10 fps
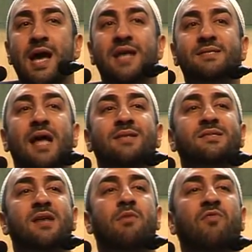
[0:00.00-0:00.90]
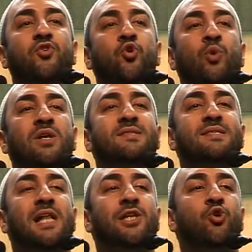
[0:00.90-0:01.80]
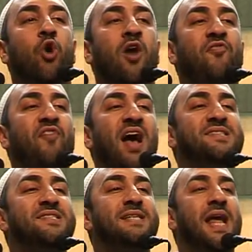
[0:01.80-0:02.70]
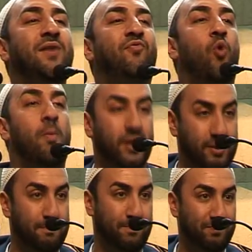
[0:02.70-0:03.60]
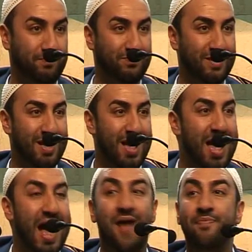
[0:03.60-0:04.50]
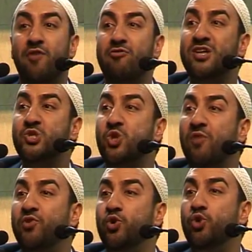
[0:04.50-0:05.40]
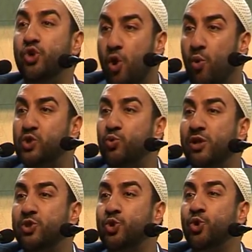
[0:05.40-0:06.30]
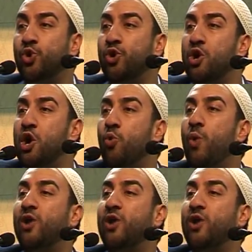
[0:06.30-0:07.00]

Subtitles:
is that some of you will sell you off as slave woman. And the rest of you, you know what we'll do? We're